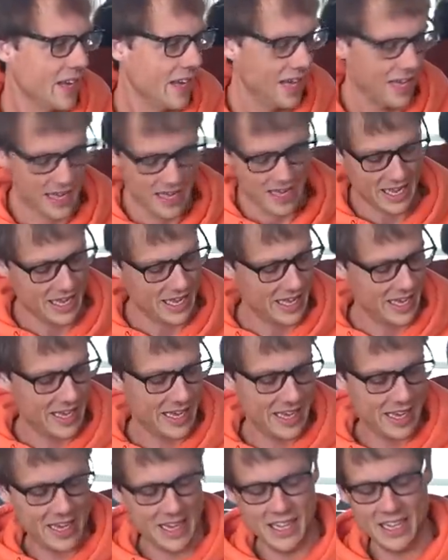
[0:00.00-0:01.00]

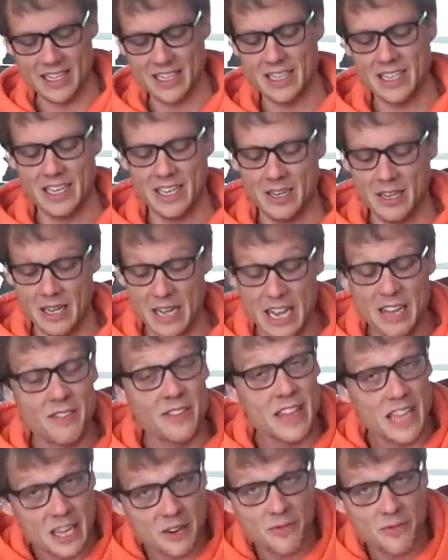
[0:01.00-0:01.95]
Uh, in the